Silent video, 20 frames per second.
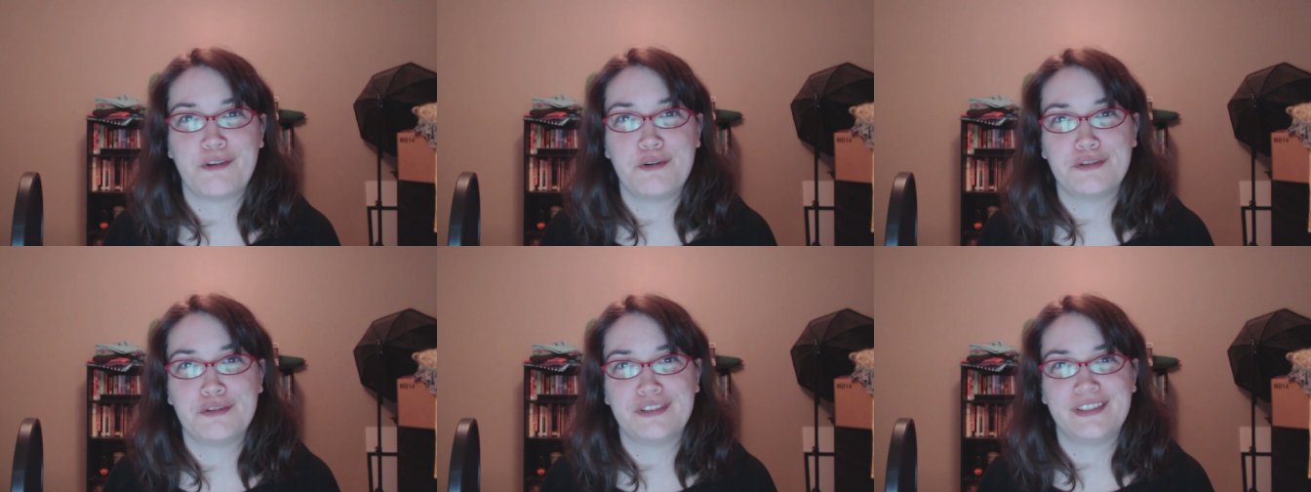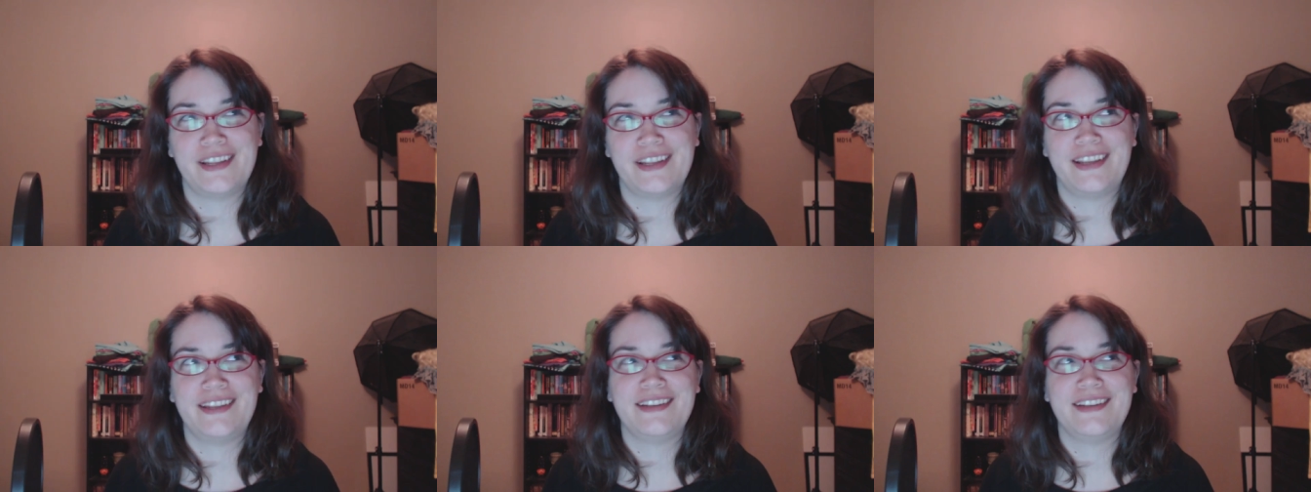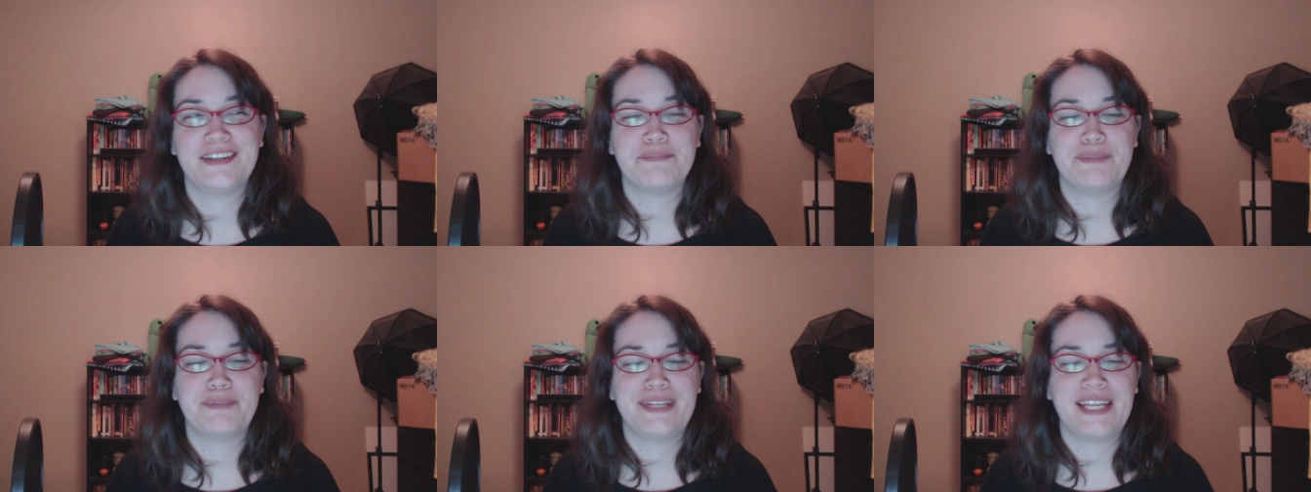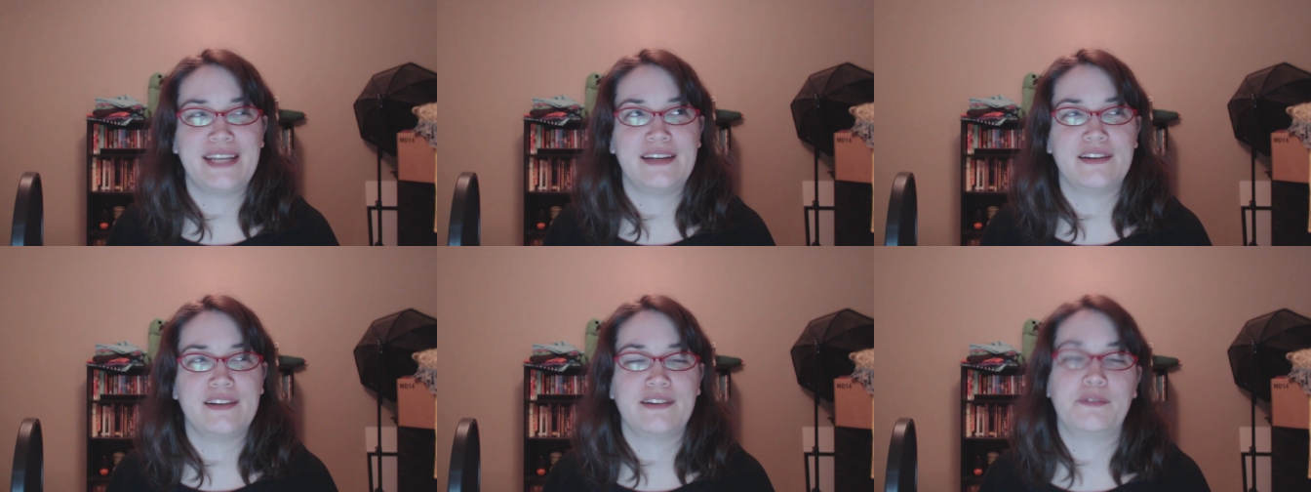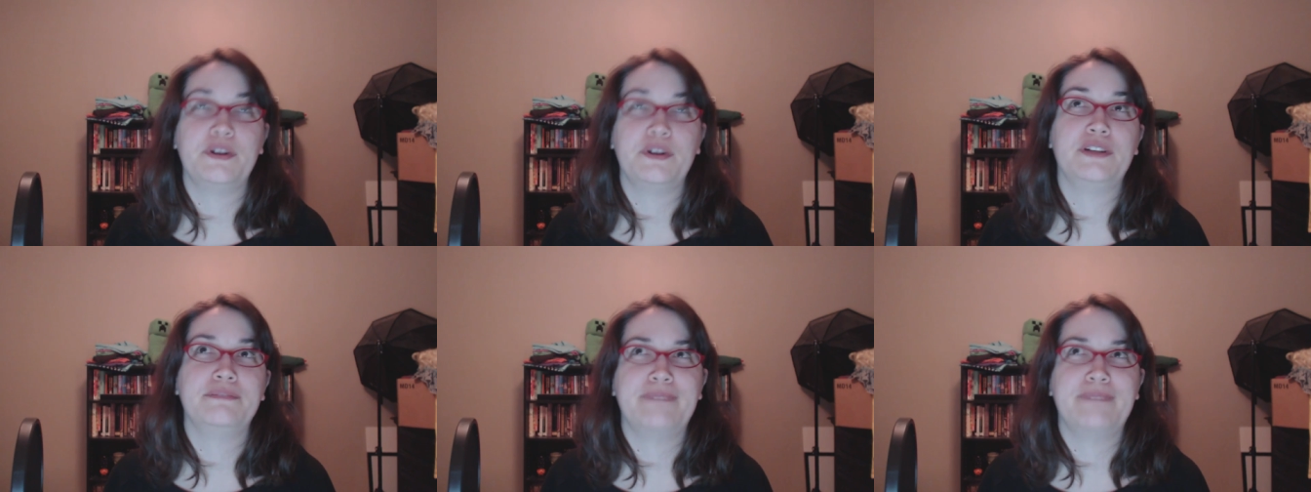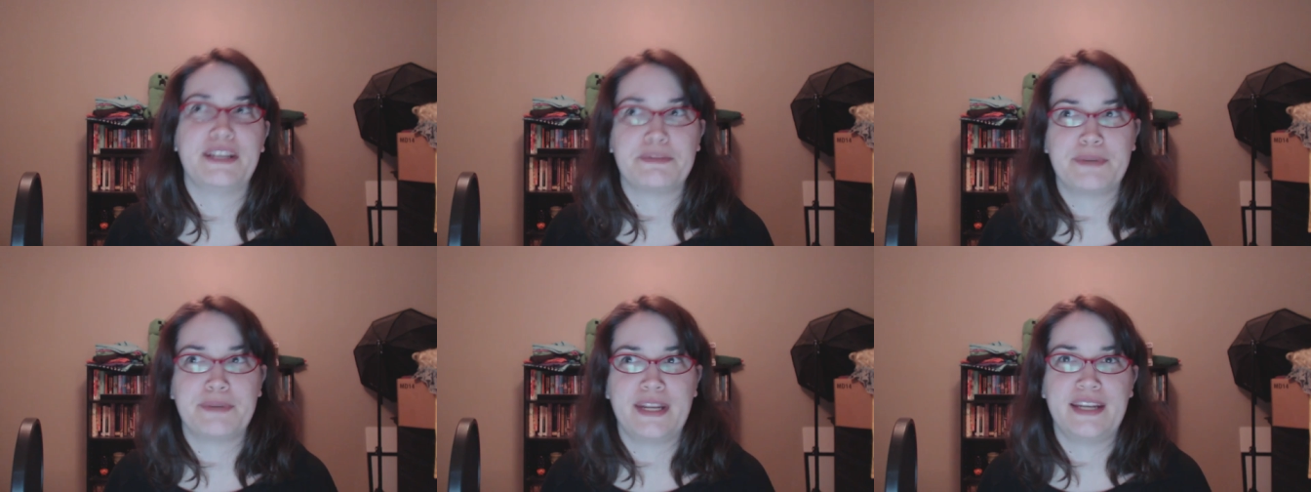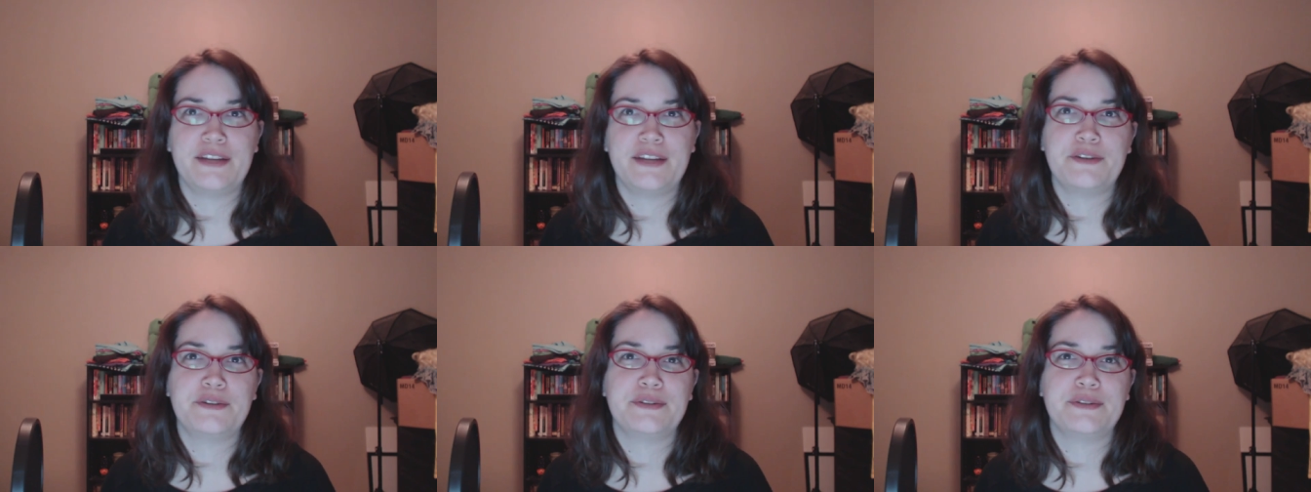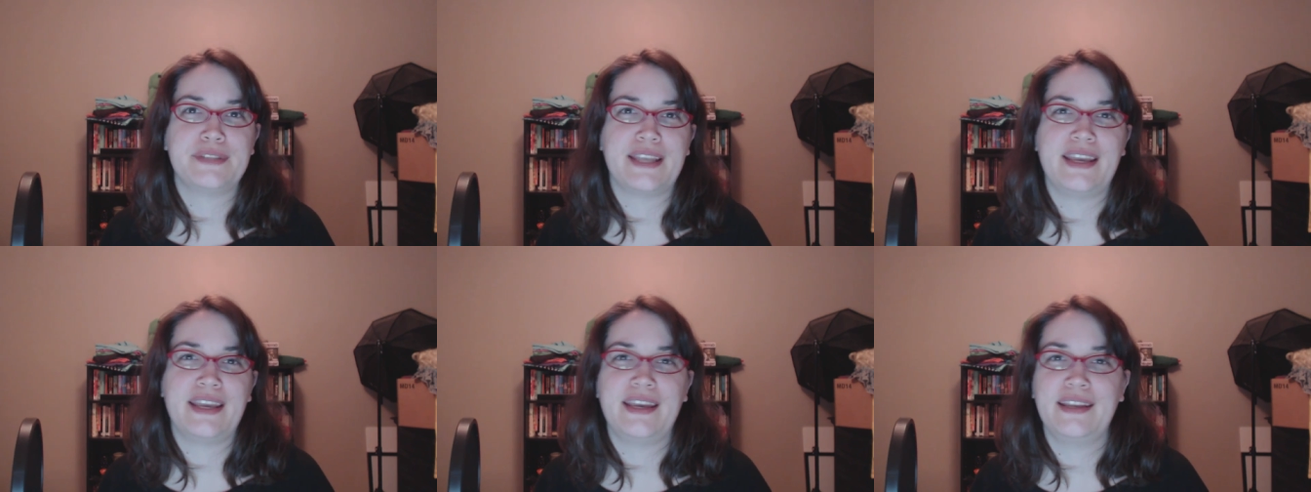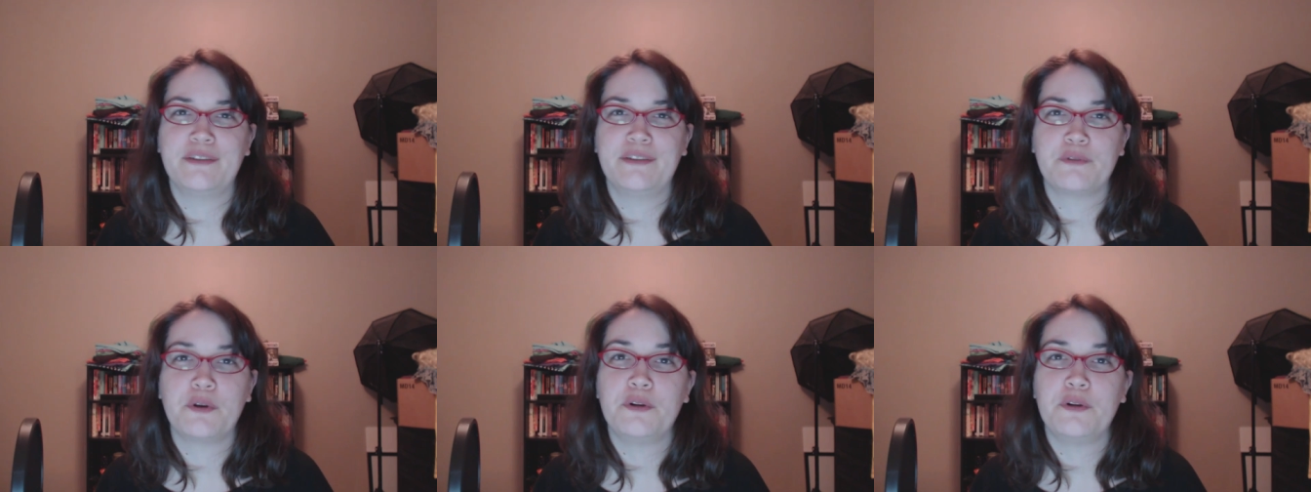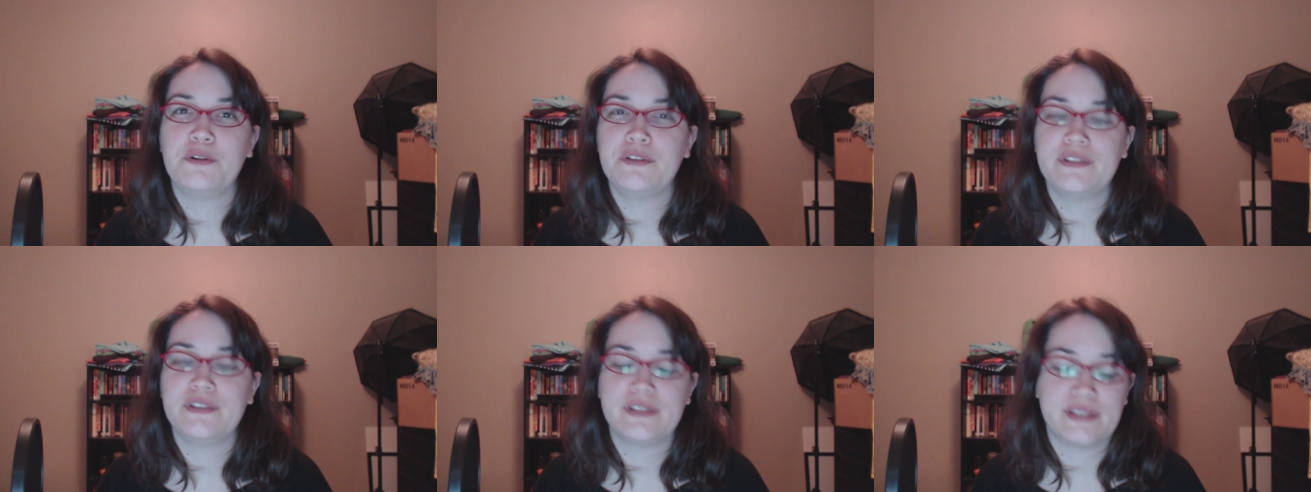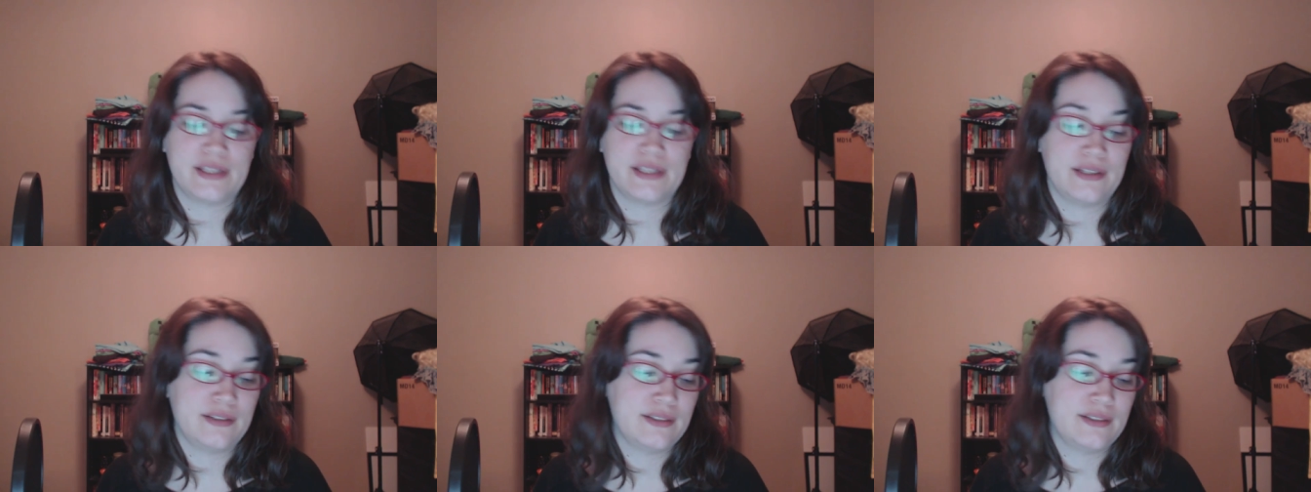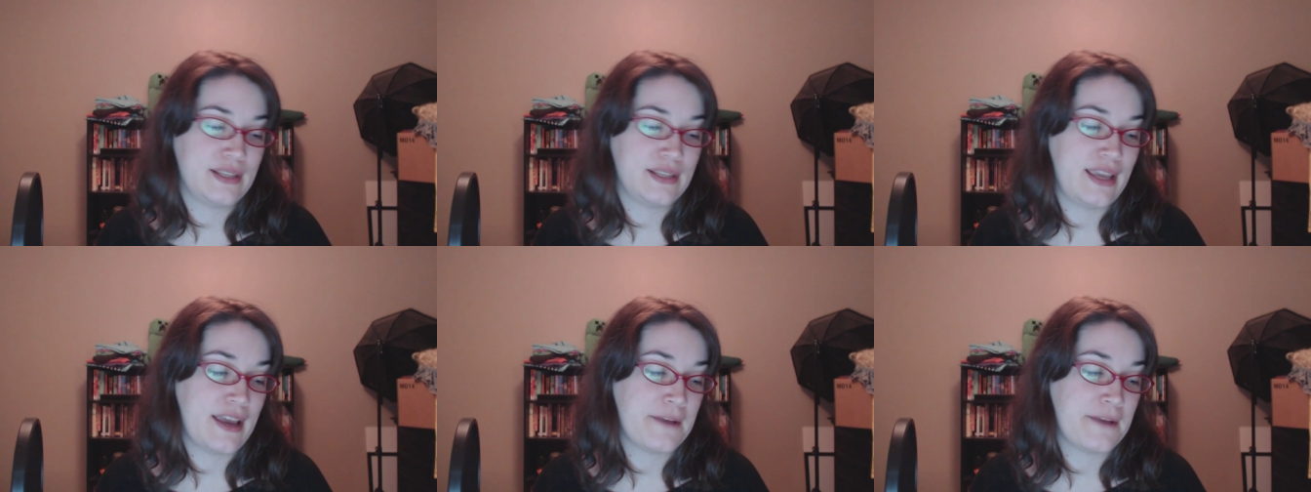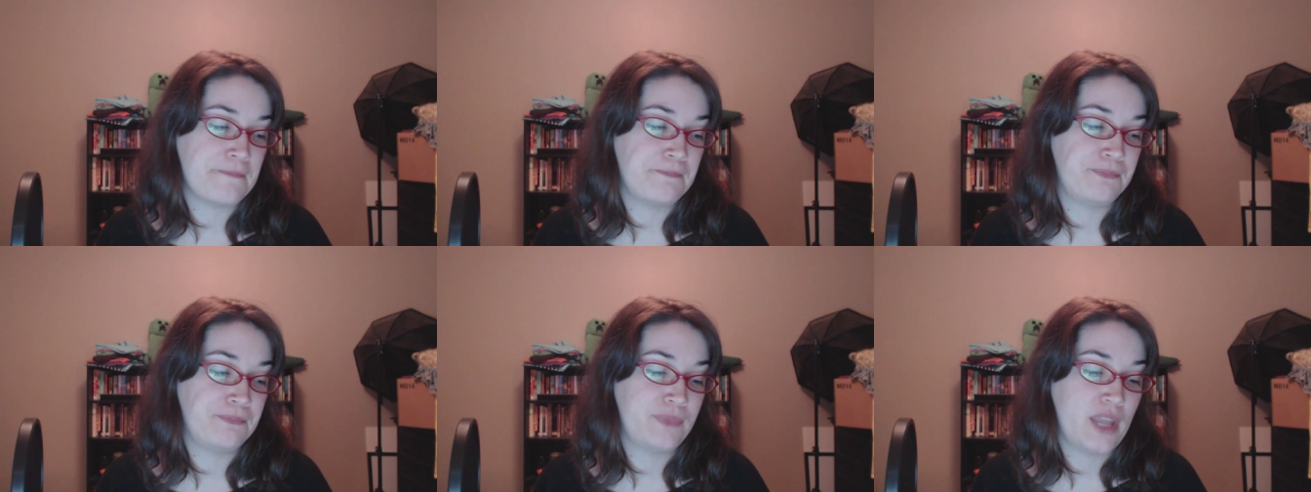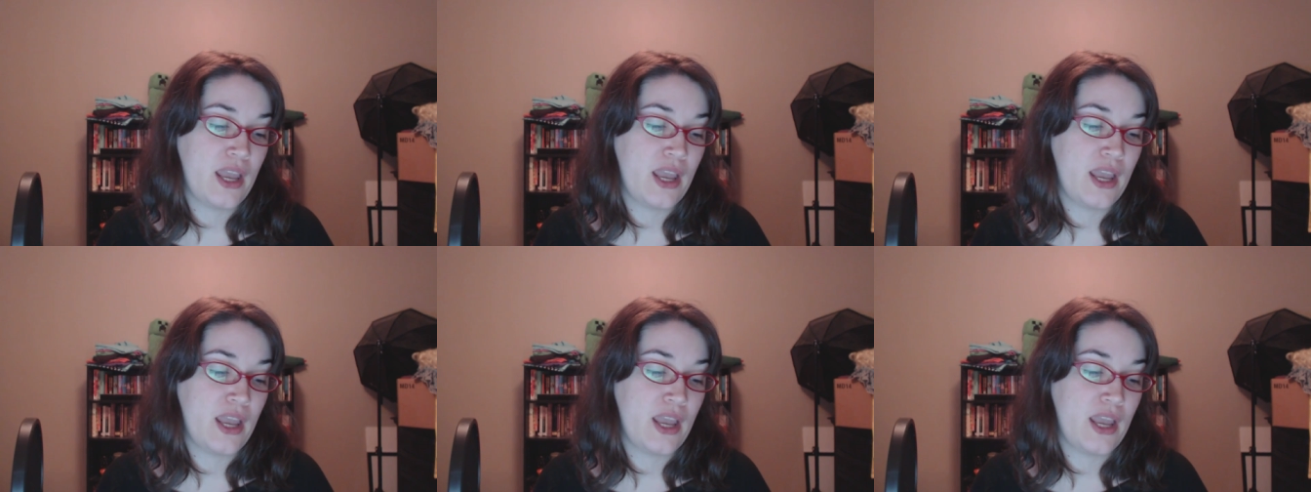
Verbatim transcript: Roast and potato, well, mashed potatoes and rolls and yeah